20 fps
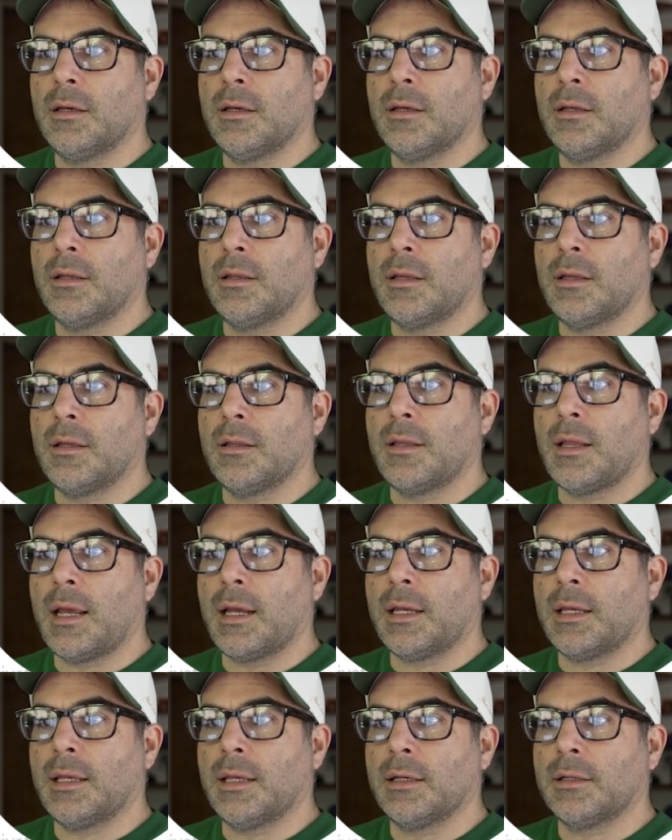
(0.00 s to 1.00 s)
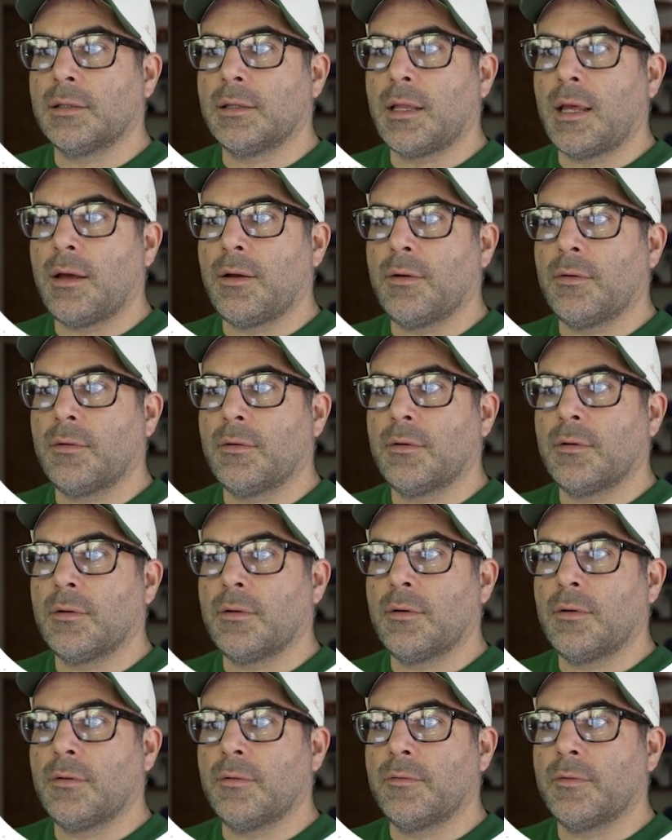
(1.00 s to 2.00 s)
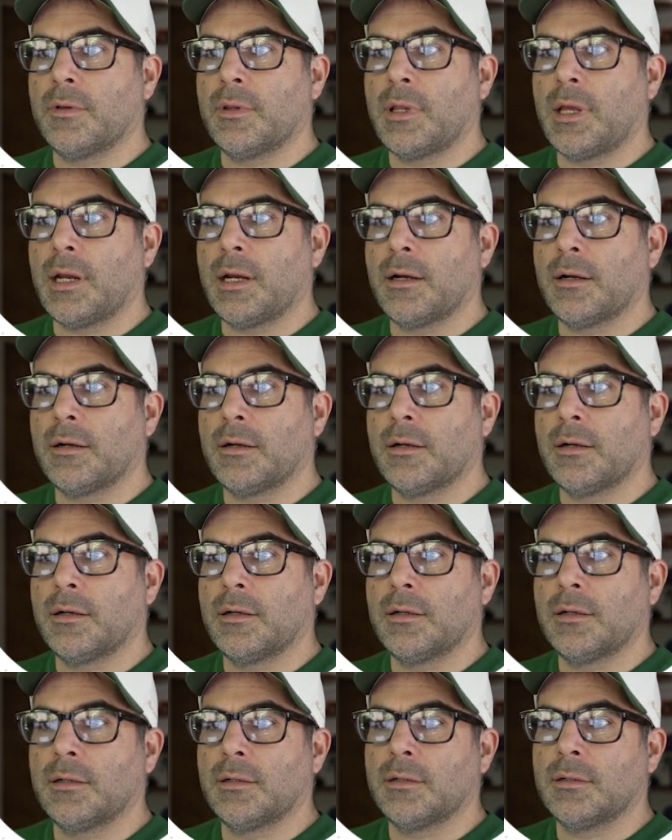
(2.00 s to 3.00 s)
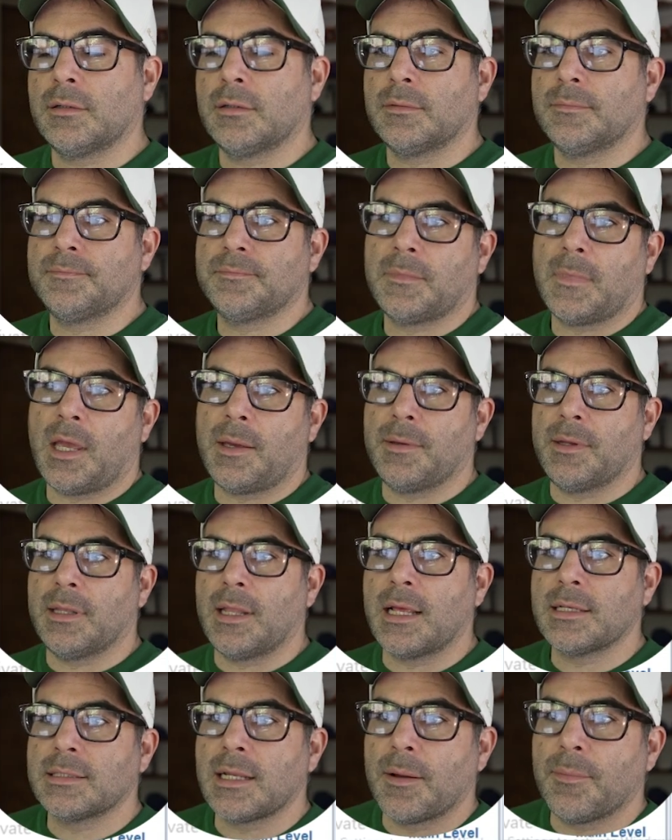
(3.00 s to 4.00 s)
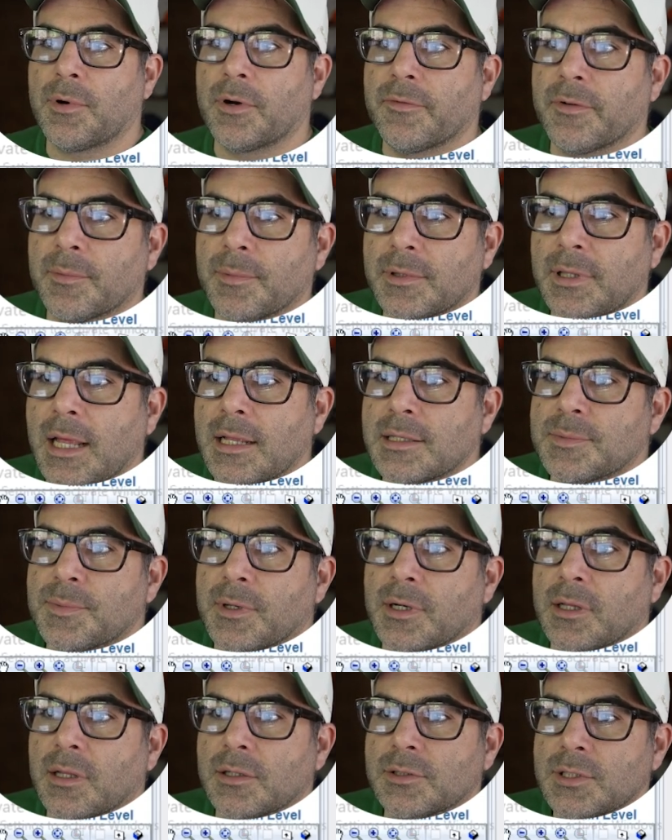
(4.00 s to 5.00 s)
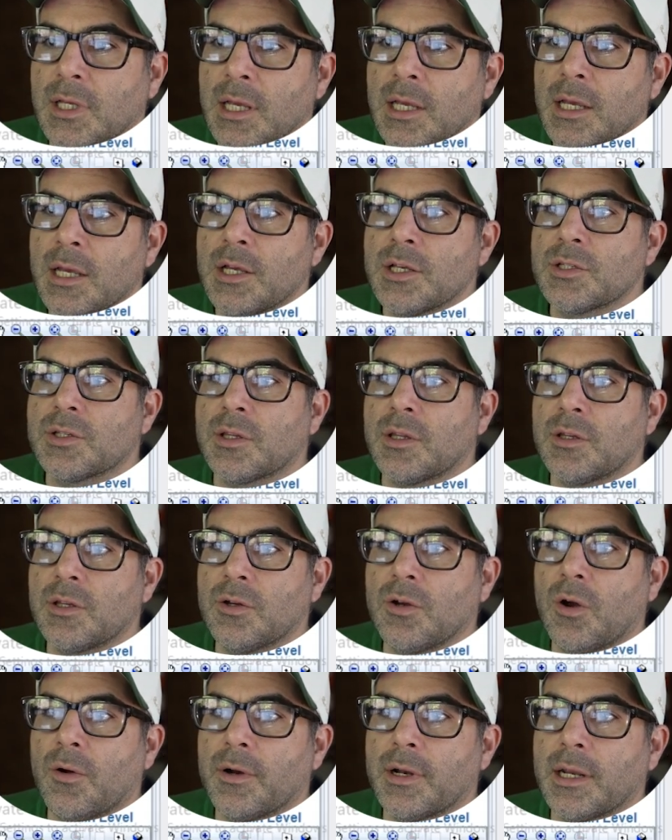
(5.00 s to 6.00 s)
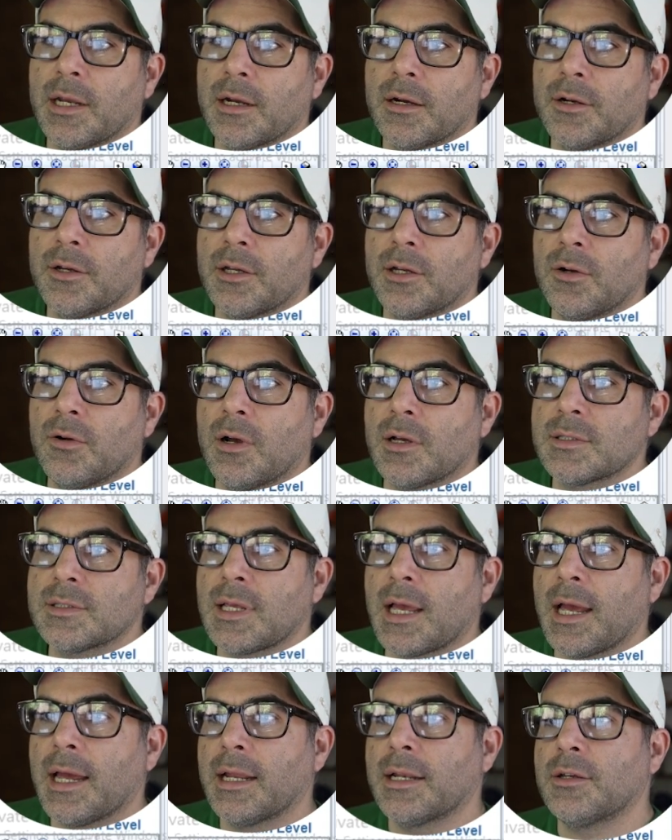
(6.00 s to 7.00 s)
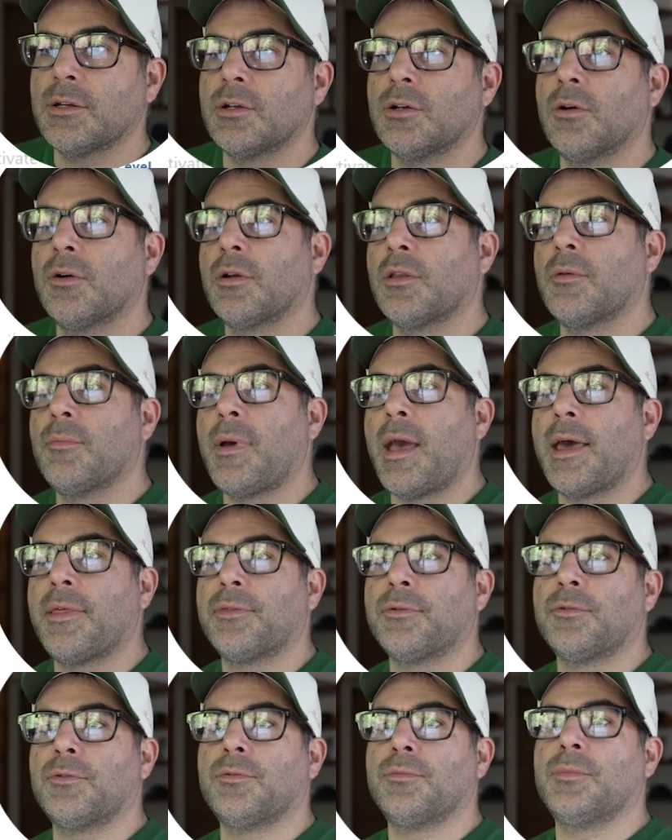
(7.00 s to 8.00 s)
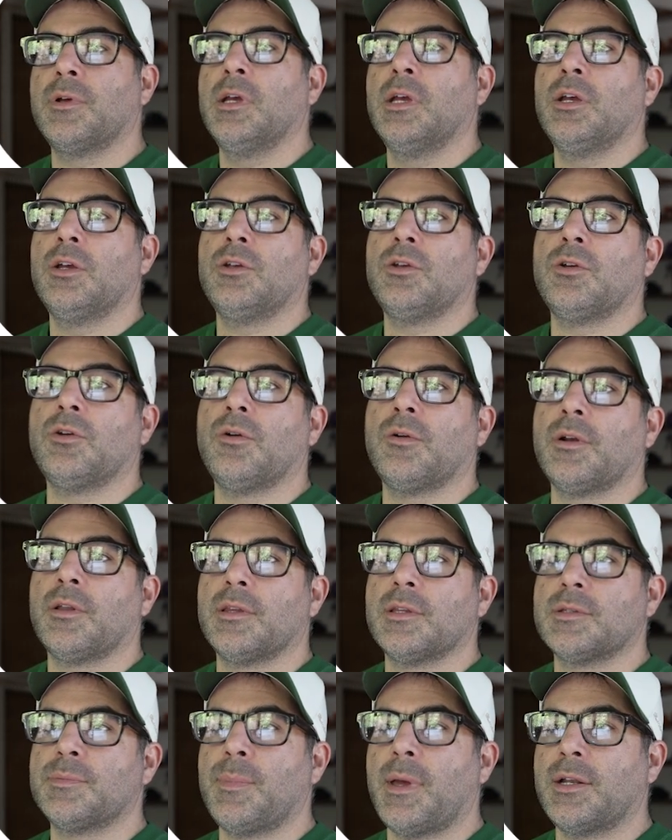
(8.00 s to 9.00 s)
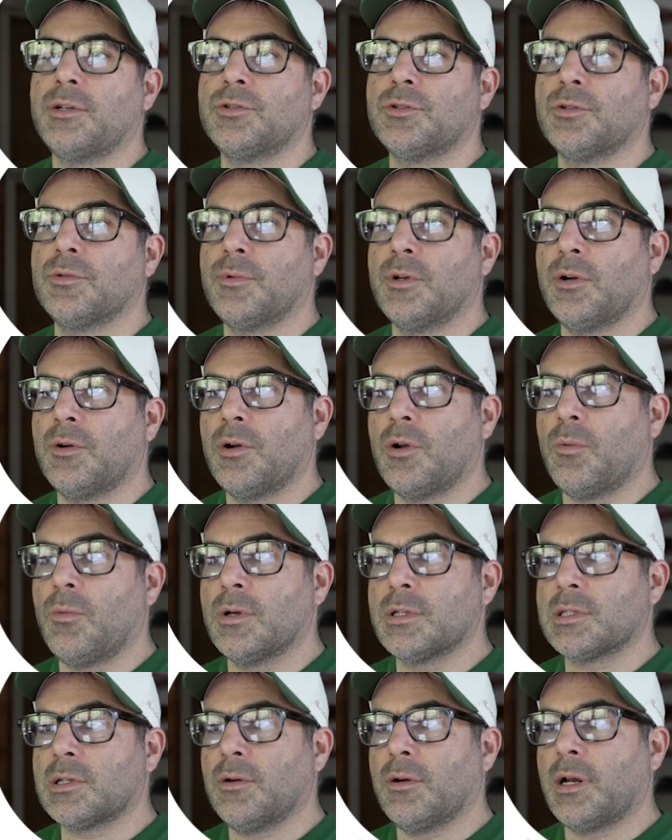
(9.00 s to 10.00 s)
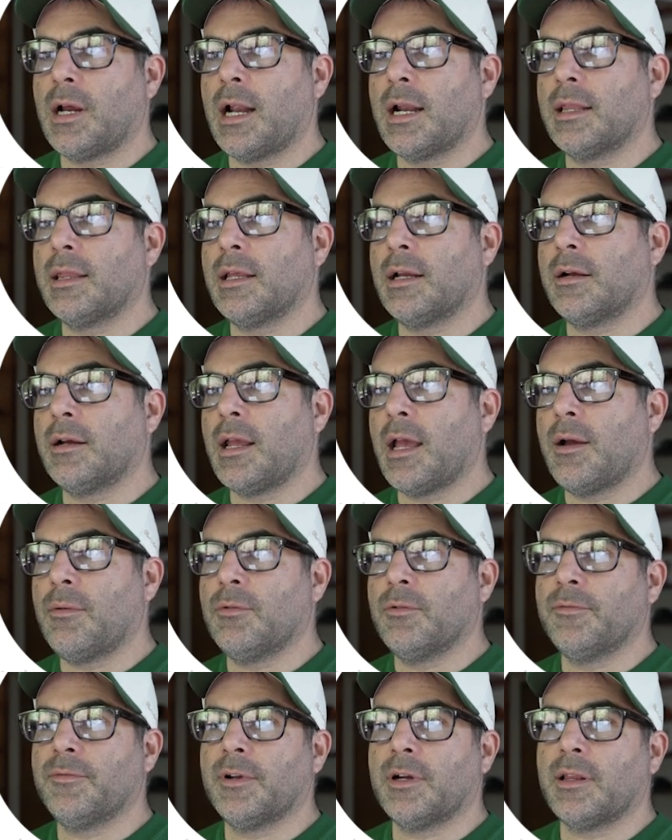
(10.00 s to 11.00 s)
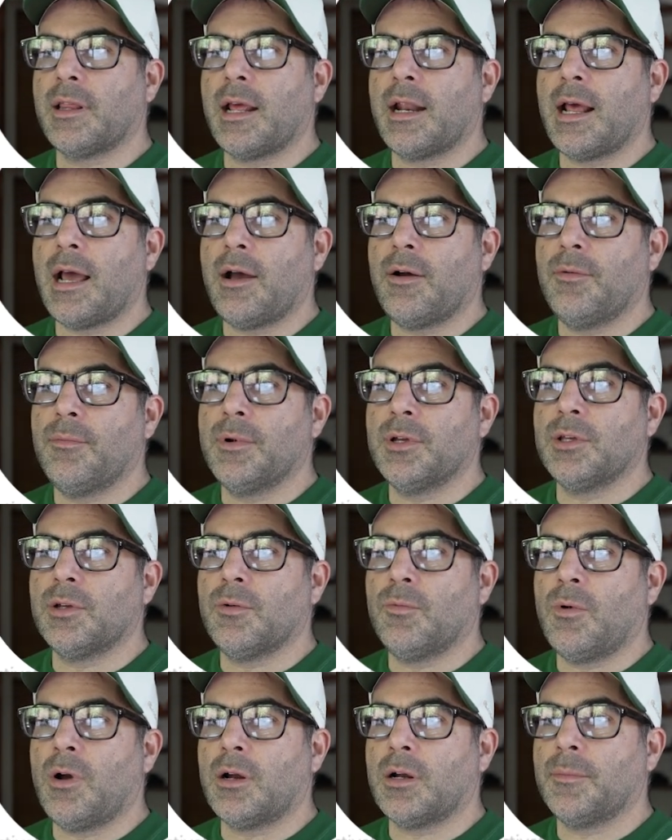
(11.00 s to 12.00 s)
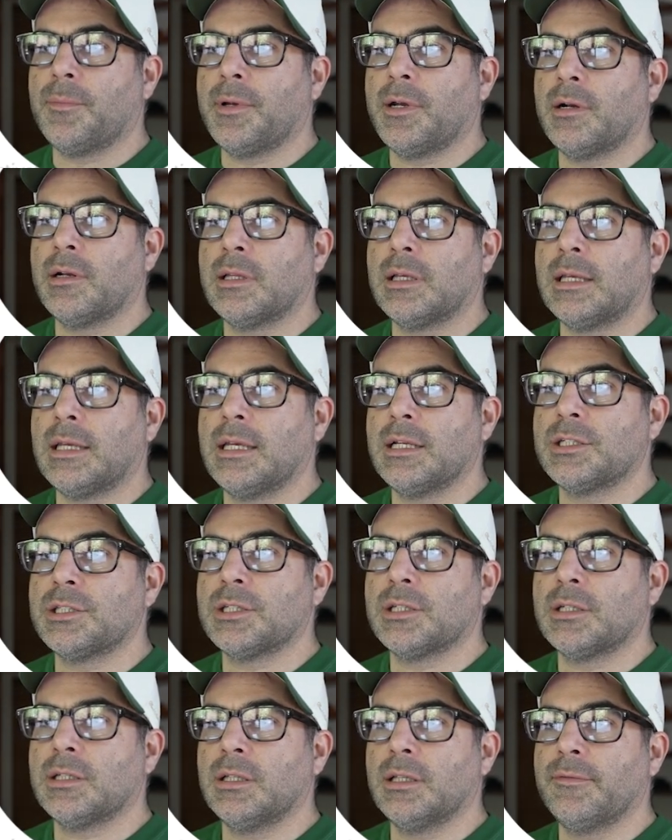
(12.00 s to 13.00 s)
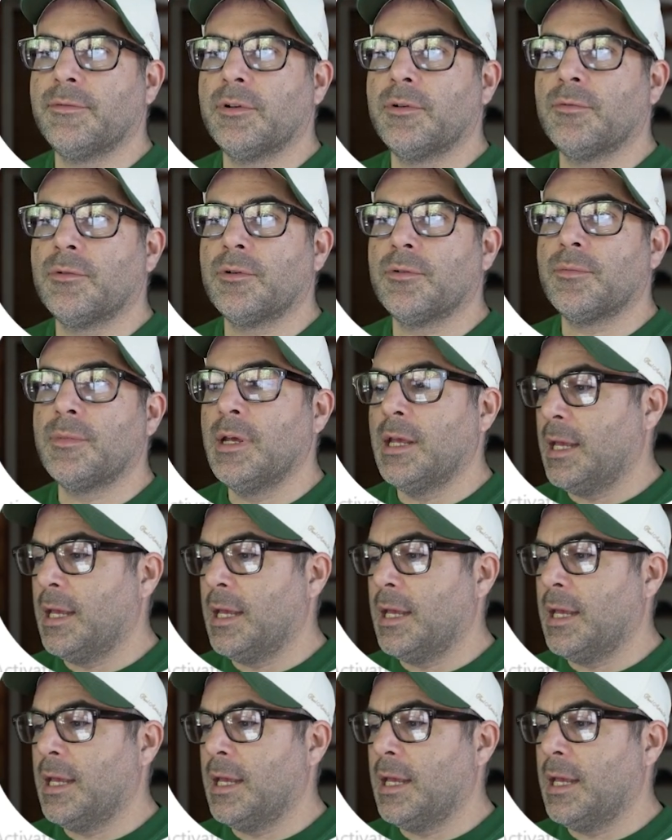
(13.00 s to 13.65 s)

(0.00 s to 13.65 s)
And then that kicked out over there. I mean, that's not perfect, but that's pretty close. So then you go in here, you can go outside, you can go into the bathroom, you can go into this bedroom. We don't know what's going on in there yet. We'll figure that out. But you can walk up here to the kitchen, living room,